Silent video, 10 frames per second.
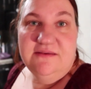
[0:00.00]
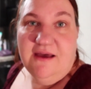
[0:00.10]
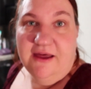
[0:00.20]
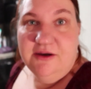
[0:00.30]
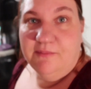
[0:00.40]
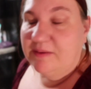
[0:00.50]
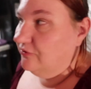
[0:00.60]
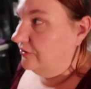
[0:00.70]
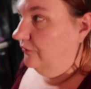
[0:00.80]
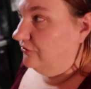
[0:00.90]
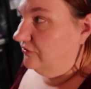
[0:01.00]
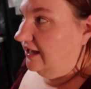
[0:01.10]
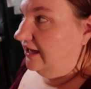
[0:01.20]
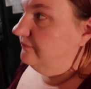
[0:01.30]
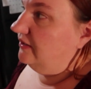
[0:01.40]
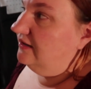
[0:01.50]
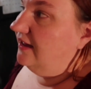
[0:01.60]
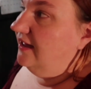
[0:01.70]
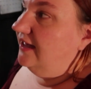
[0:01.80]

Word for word: done my pre-order yet, but